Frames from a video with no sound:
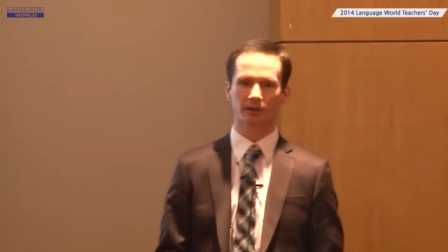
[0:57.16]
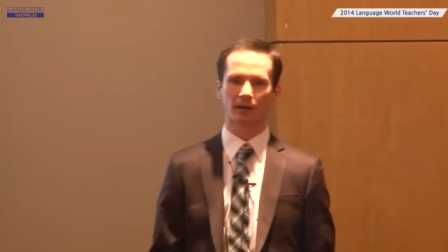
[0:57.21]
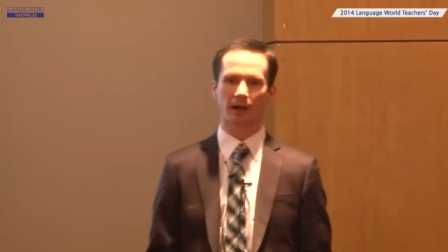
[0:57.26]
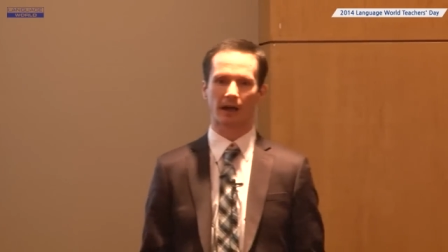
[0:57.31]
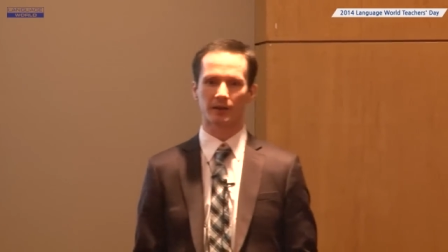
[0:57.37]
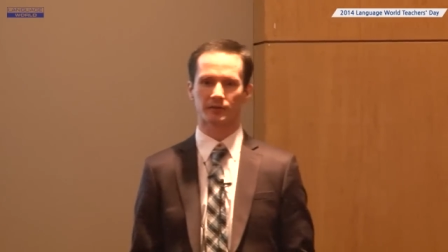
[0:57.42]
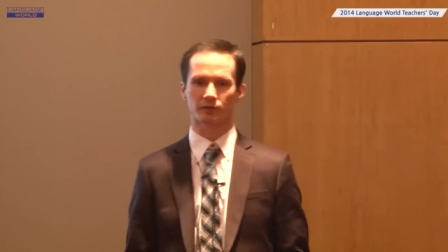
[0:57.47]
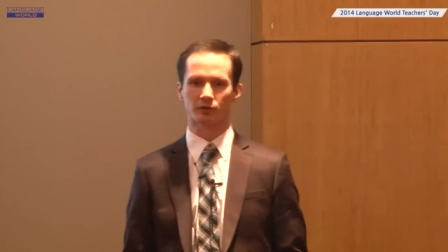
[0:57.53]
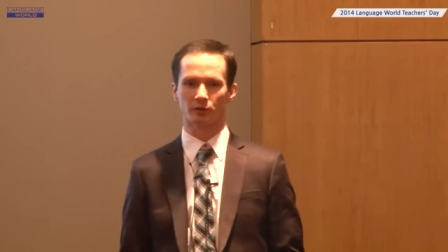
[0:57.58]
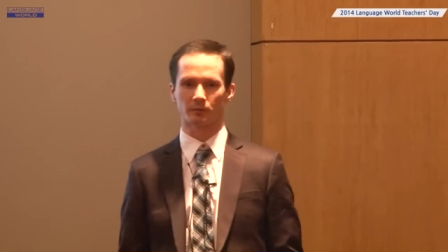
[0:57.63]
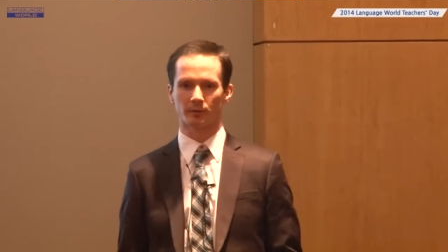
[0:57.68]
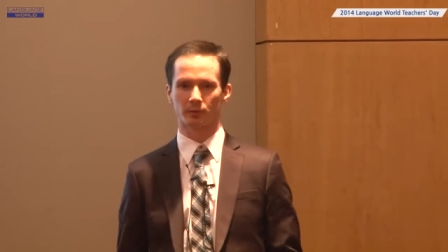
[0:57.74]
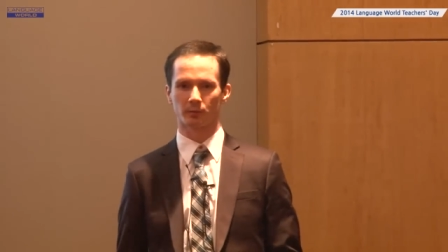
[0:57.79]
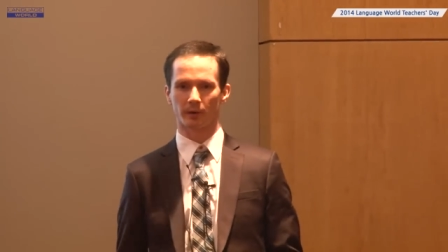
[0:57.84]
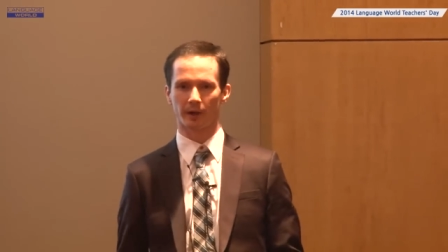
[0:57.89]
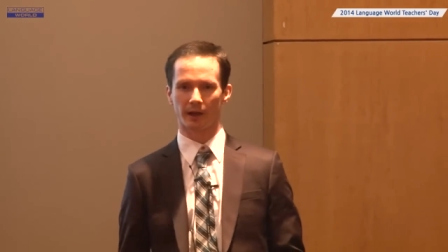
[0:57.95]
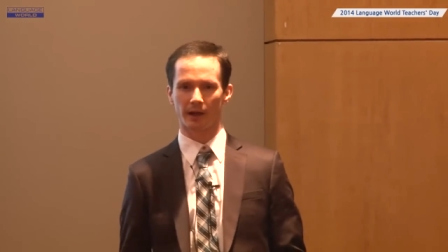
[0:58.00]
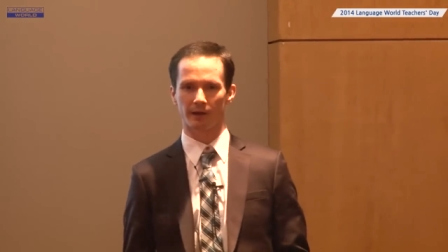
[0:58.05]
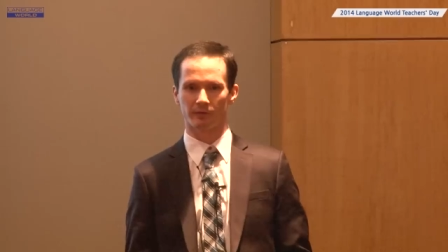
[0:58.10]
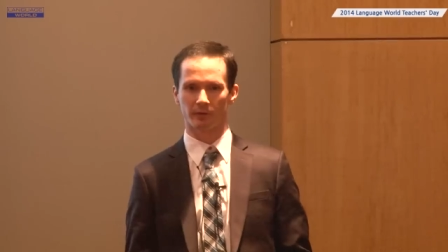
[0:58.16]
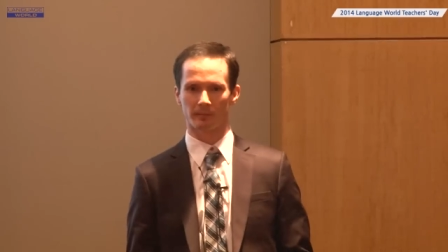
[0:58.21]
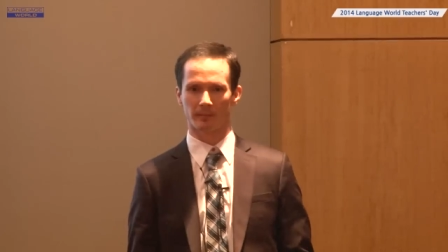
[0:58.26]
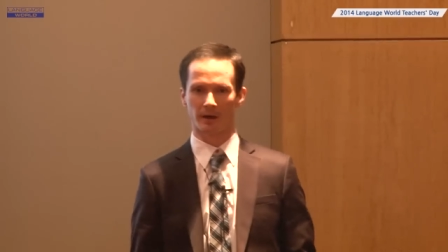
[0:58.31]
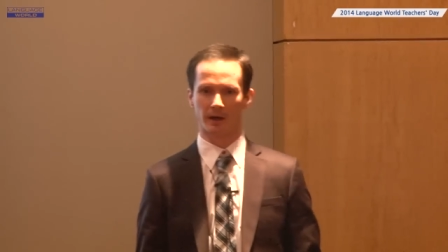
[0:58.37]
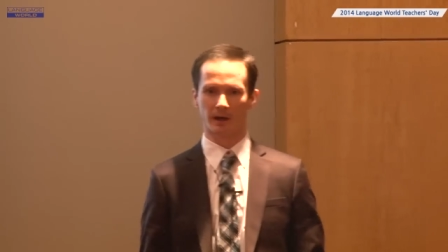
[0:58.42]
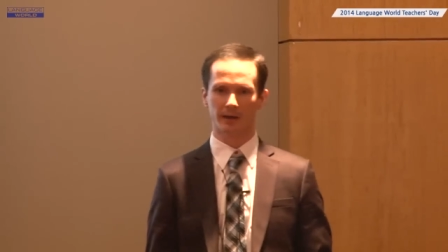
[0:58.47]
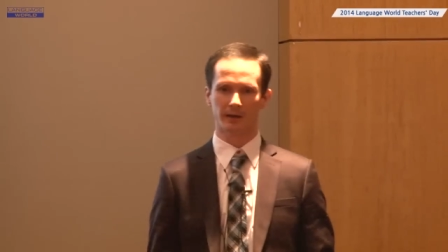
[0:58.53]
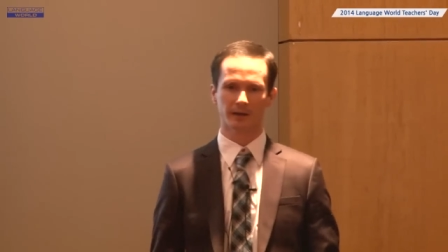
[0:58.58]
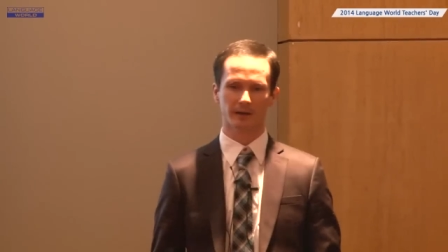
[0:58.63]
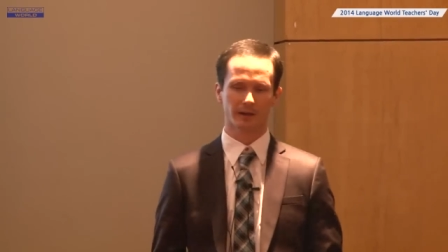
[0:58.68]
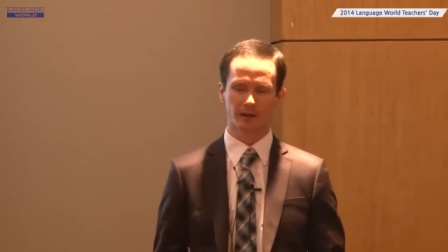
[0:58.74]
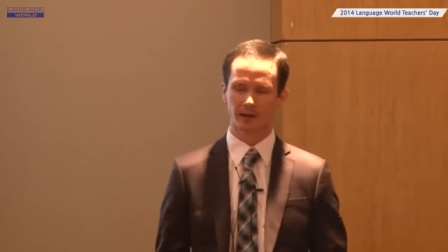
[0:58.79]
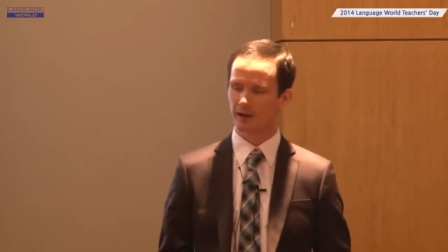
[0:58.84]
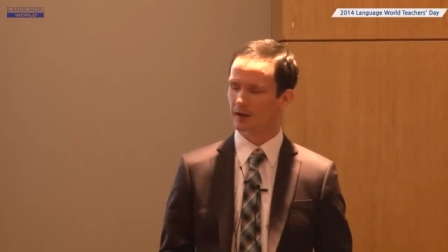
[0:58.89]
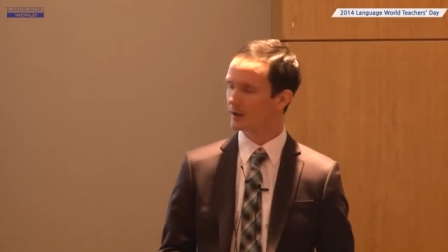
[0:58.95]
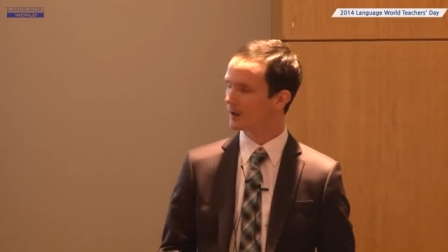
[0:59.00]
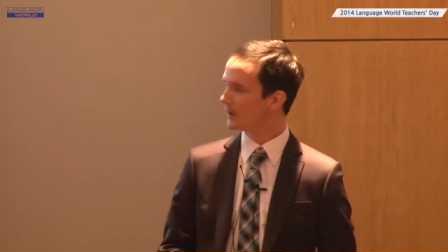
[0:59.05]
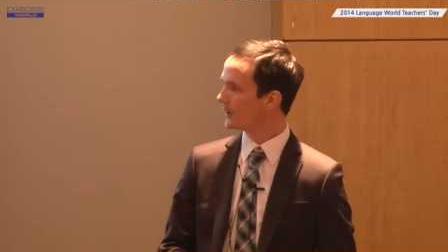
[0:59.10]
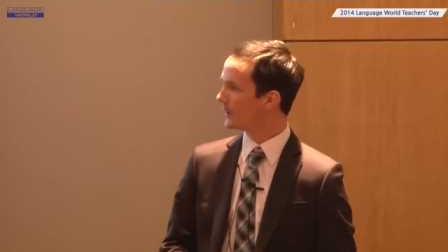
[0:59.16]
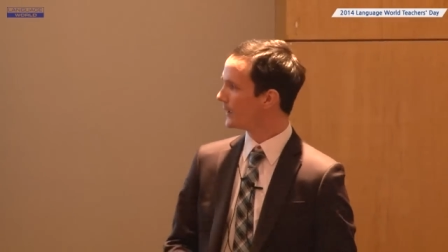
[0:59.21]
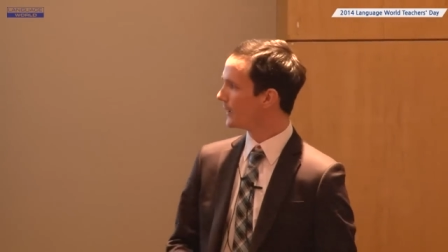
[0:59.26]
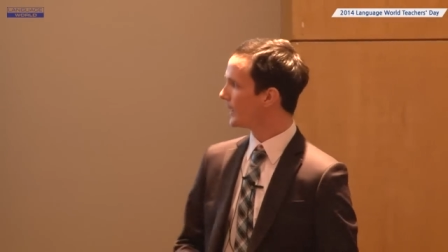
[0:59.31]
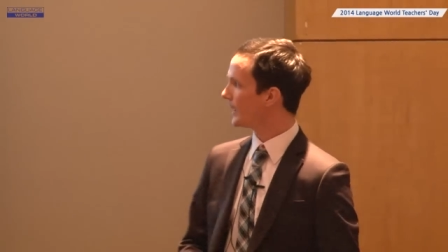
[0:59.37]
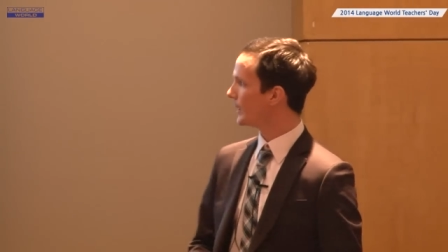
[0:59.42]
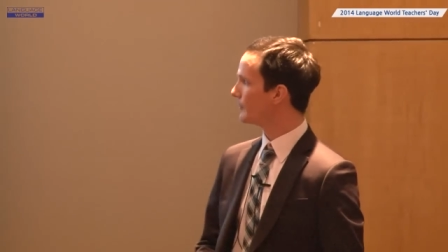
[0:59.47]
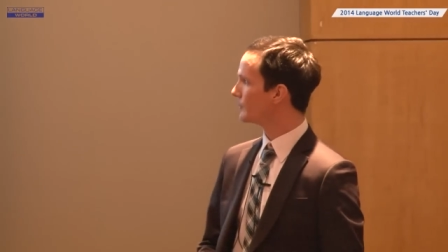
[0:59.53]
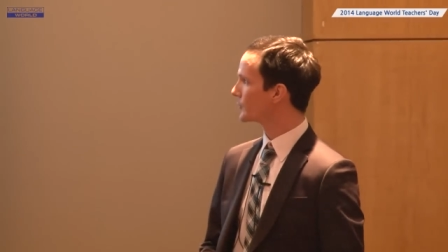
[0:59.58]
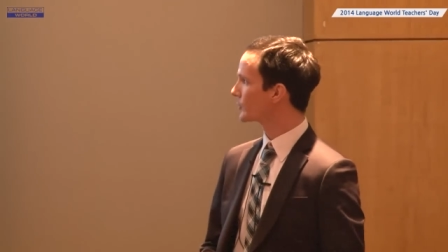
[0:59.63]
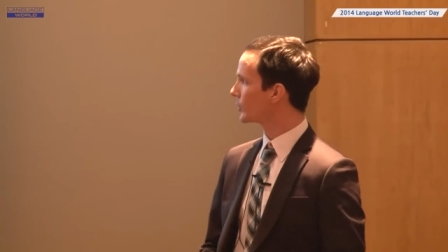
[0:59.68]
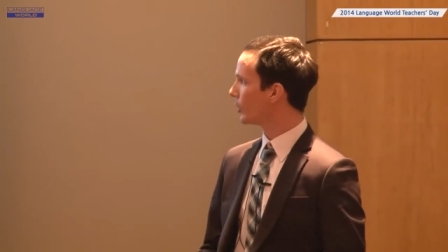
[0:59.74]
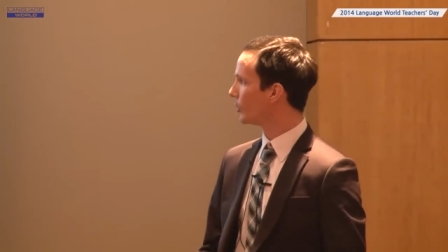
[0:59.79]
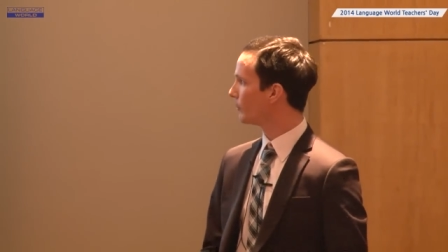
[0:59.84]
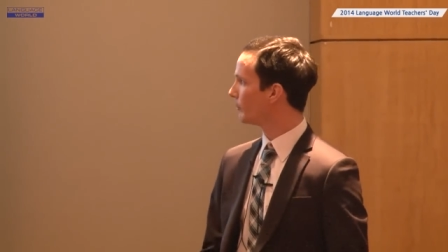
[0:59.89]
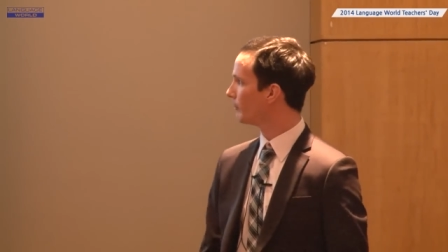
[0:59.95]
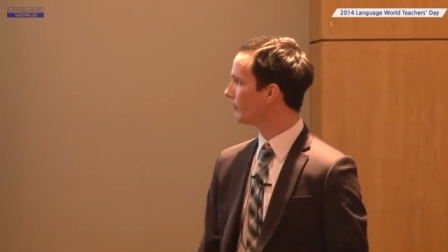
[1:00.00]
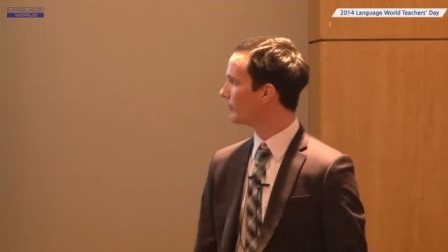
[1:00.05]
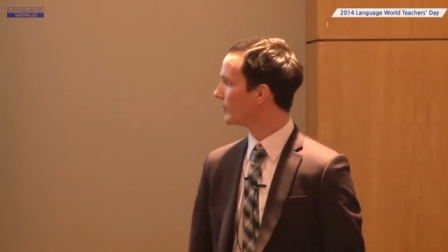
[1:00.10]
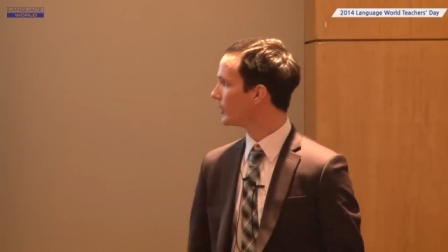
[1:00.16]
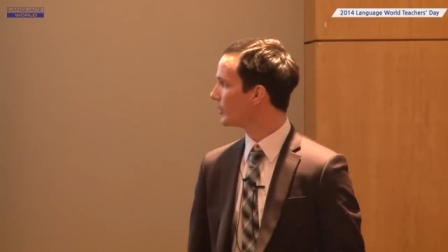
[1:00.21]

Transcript: classroom is what I have in mind. So